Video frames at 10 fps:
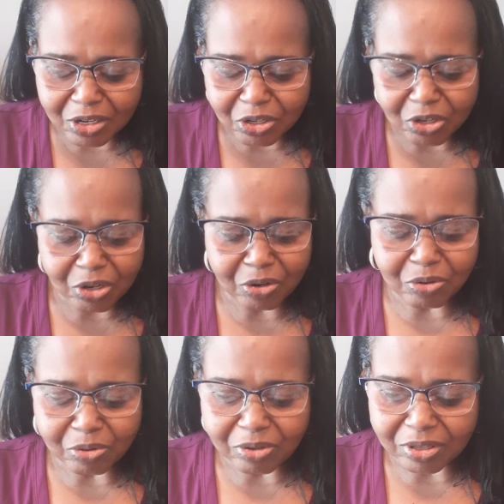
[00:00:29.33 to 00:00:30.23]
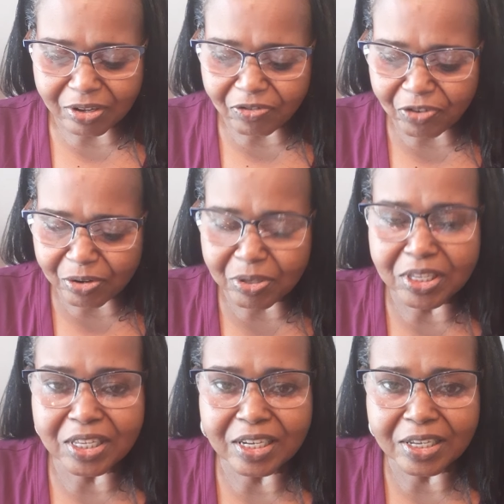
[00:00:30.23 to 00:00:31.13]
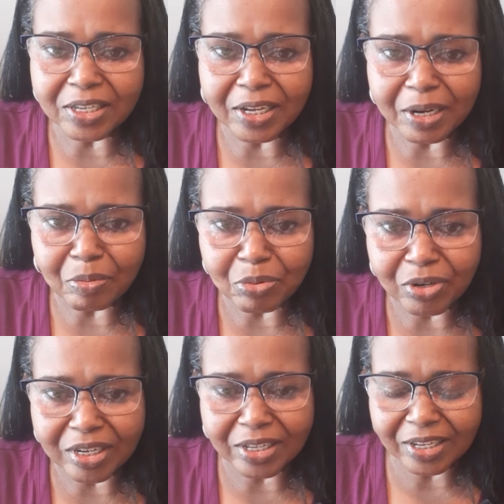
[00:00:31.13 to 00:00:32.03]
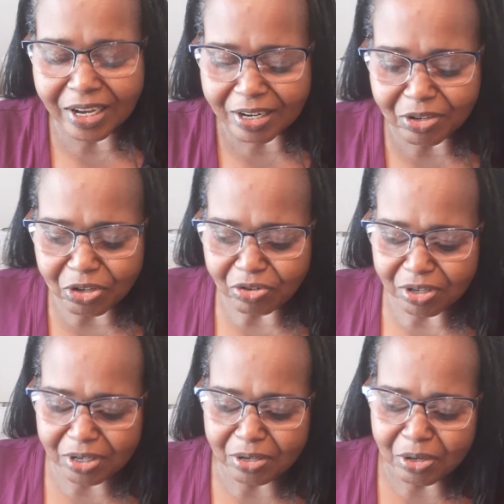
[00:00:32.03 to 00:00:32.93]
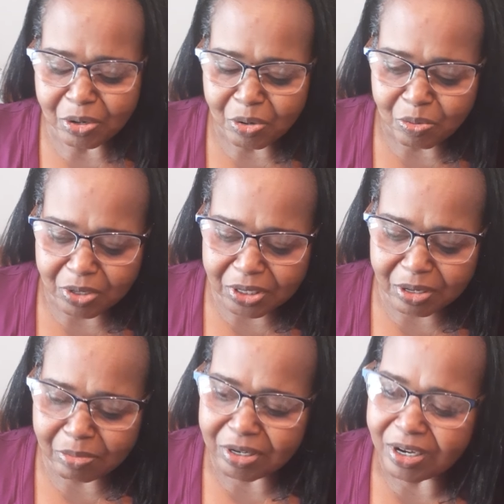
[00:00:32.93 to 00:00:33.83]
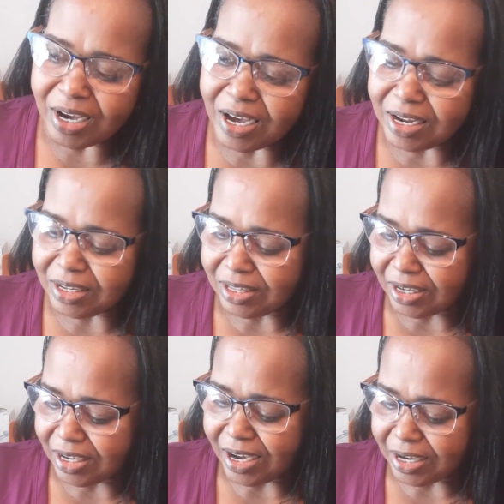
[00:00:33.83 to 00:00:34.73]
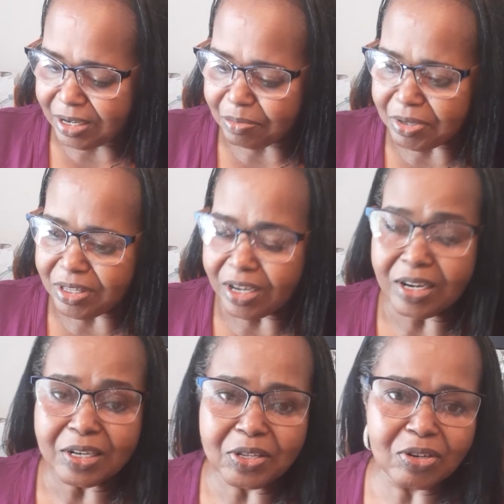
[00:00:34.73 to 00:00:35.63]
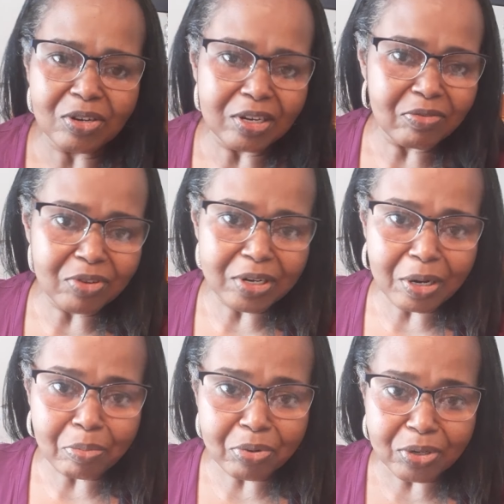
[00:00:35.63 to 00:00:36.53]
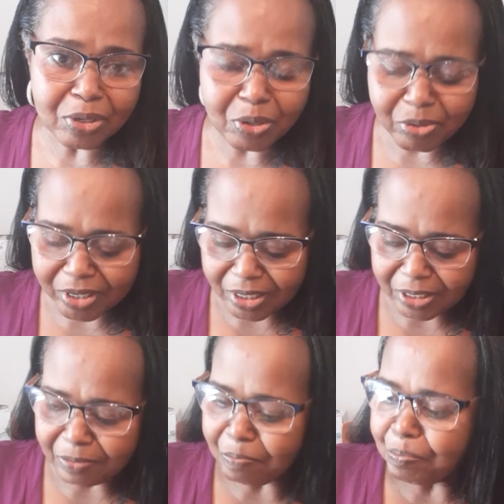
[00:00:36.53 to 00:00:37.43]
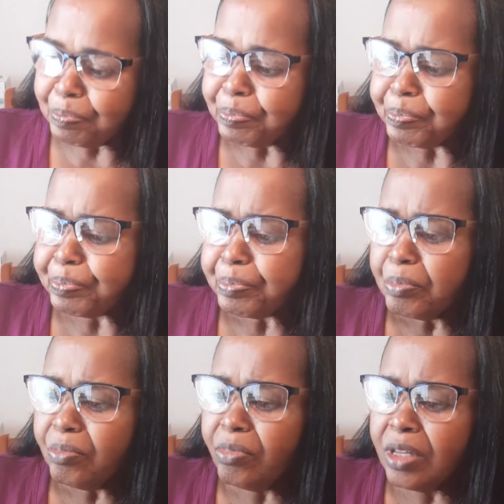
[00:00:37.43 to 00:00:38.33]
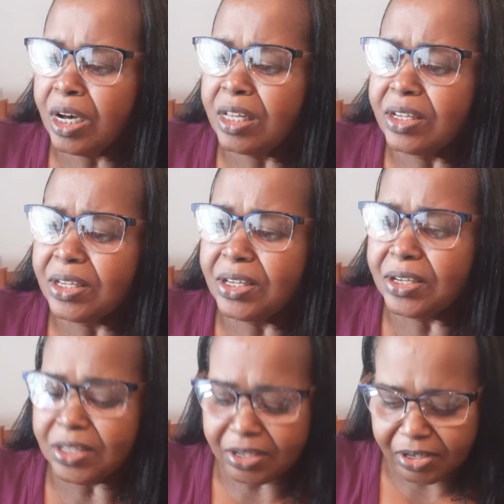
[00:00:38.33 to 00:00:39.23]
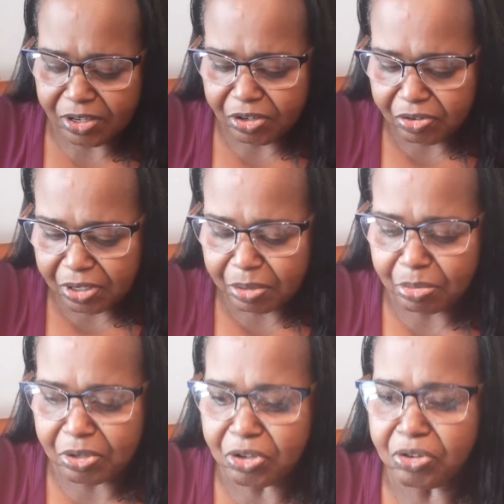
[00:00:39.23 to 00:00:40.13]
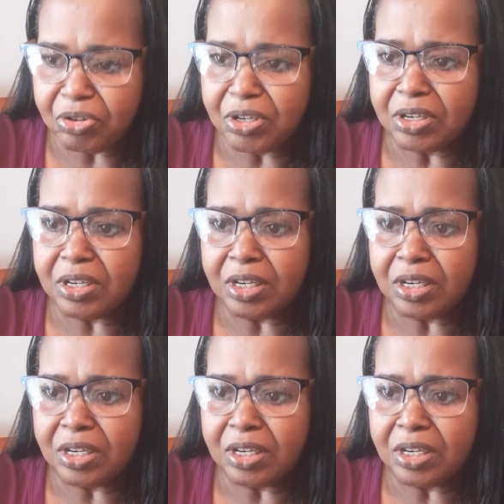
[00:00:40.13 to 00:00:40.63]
So the first things that I bought at Dollar Tree were some of the holiday items that I saw that run out pretty quickly. This is the Christmas tree.